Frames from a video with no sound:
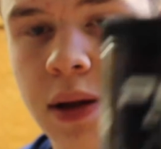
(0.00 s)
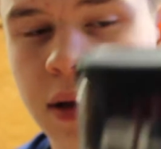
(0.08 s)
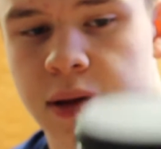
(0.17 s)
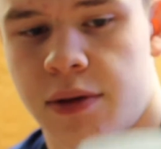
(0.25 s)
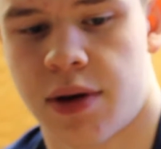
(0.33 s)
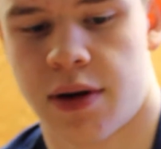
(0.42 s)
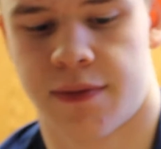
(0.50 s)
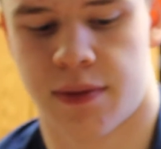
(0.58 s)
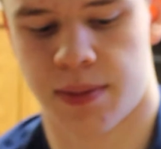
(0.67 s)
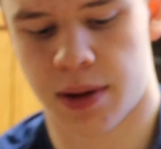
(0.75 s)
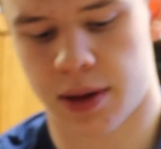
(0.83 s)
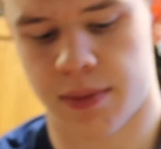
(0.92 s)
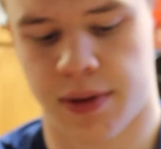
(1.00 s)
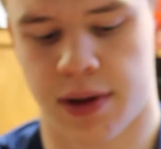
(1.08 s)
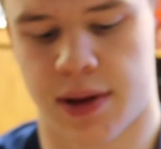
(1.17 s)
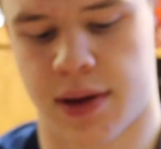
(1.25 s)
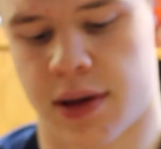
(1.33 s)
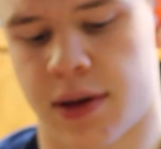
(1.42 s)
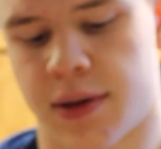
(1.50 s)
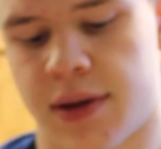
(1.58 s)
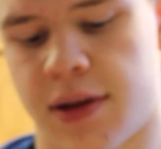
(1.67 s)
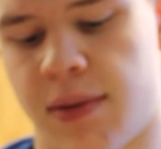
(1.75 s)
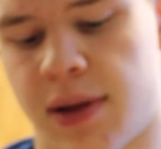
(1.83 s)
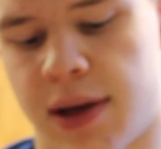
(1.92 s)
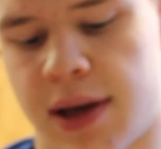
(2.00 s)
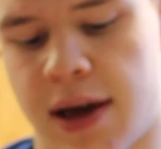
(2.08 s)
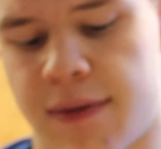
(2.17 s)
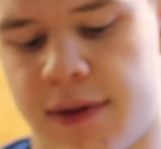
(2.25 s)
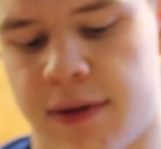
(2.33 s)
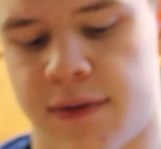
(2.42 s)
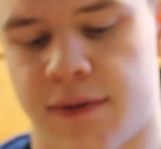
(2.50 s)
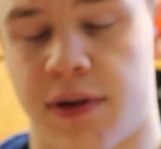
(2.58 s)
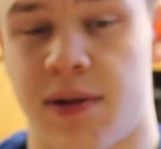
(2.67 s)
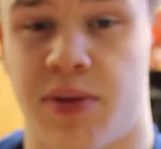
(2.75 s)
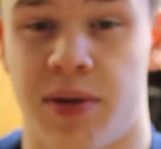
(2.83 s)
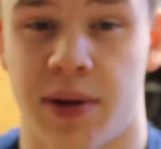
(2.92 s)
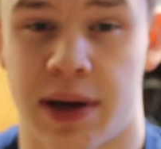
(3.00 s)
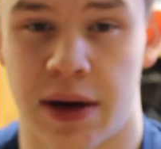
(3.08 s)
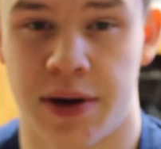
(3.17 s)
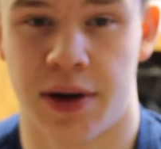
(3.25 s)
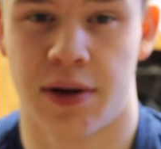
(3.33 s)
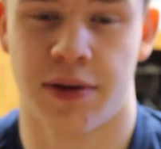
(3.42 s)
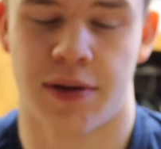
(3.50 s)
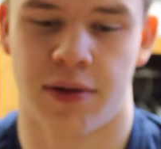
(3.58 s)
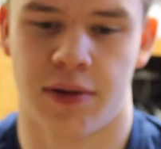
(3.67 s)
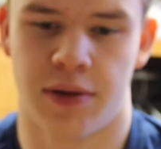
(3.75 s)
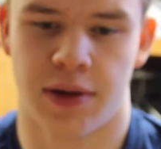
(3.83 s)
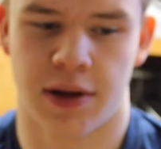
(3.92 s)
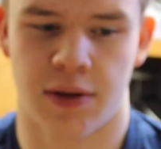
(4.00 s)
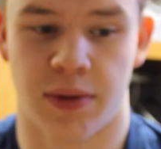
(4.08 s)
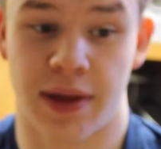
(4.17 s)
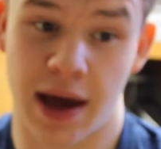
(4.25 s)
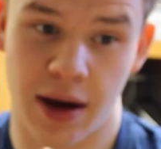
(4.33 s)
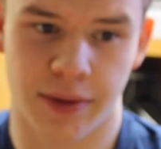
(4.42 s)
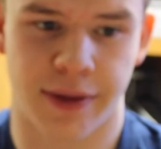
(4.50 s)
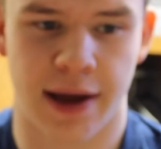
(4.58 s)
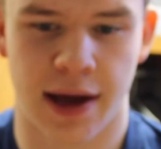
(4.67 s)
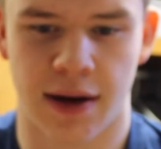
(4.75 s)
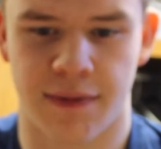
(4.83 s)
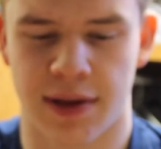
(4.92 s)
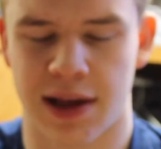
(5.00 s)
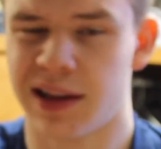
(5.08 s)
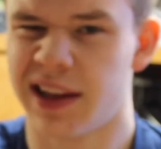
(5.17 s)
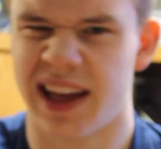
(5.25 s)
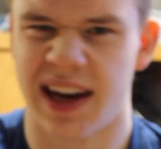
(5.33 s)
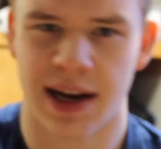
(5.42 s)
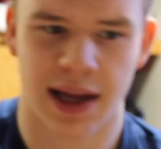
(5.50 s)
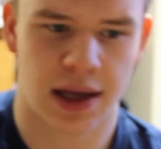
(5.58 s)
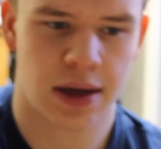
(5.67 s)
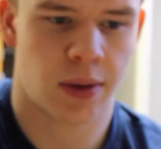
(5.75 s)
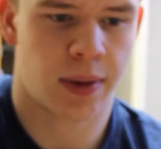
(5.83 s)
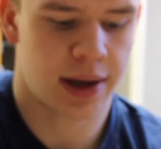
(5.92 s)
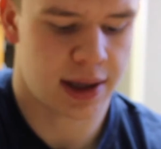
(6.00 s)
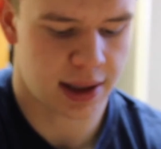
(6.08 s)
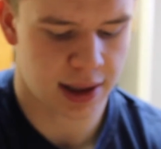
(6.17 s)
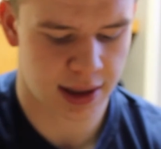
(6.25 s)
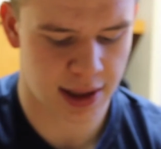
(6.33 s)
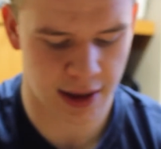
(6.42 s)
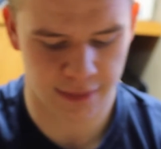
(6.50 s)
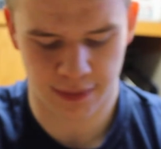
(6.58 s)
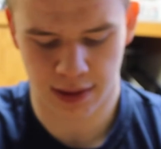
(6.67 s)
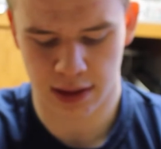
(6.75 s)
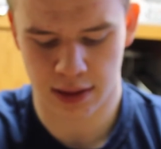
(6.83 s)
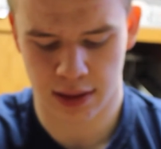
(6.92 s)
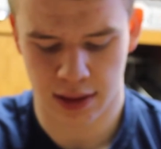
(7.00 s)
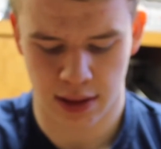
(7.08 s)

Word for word: This is great for pumps. It's a uh, stimulant caffeine free pre-workout. You can also do this without that if it's like late at night you don't want any like caffeine.